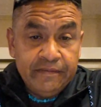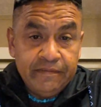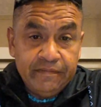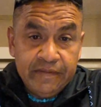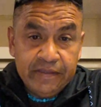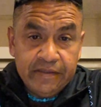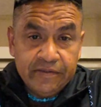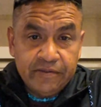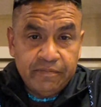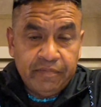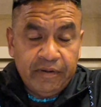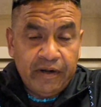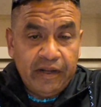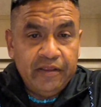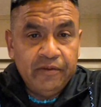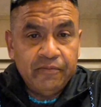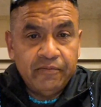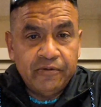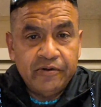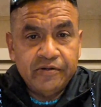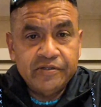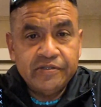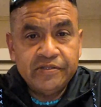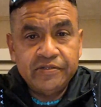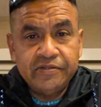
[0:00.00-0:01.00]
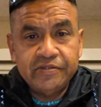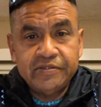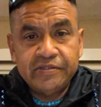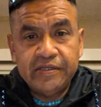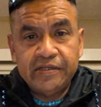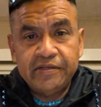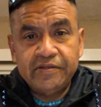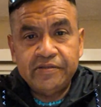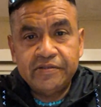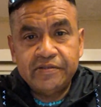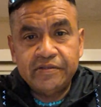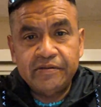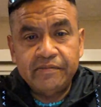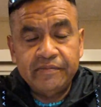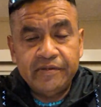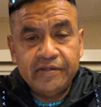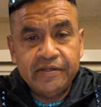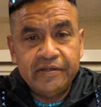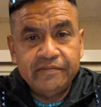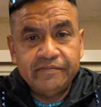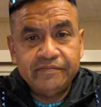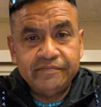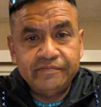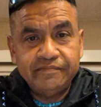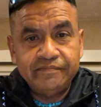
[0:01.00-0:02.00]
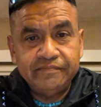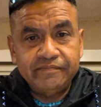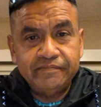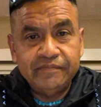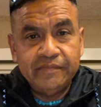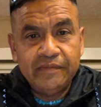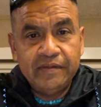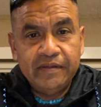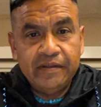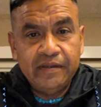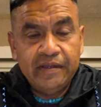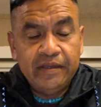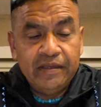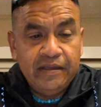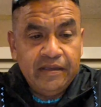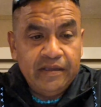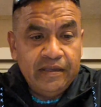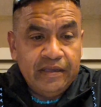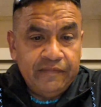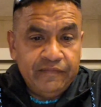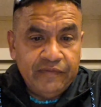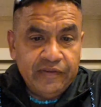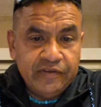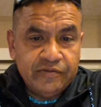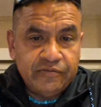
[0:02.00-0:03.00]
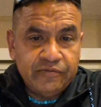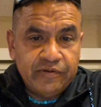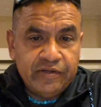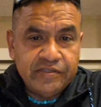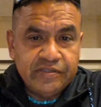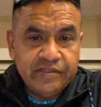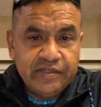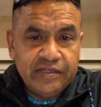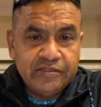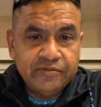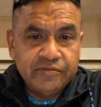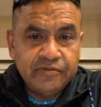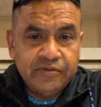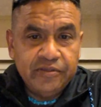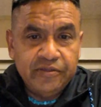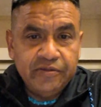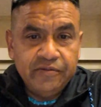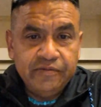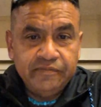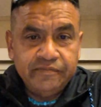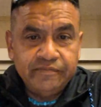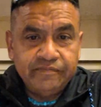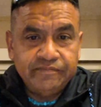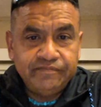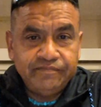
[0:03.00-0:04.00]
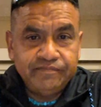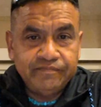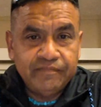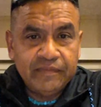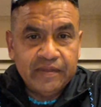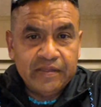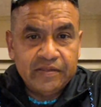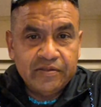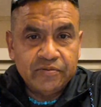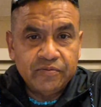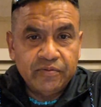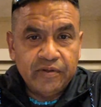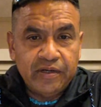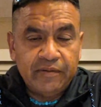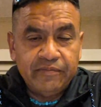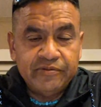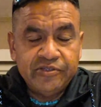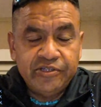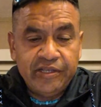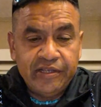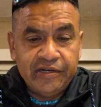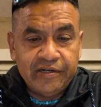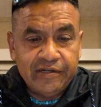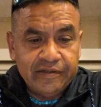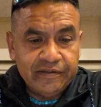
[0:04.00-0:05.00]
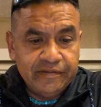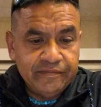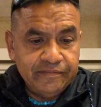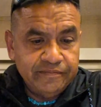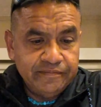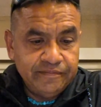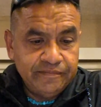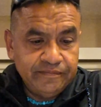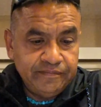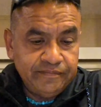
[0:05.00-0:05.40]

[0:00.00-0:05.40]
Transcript: These are probably the words that you said to somebody. If this resonates with you, this is what I'm channeling.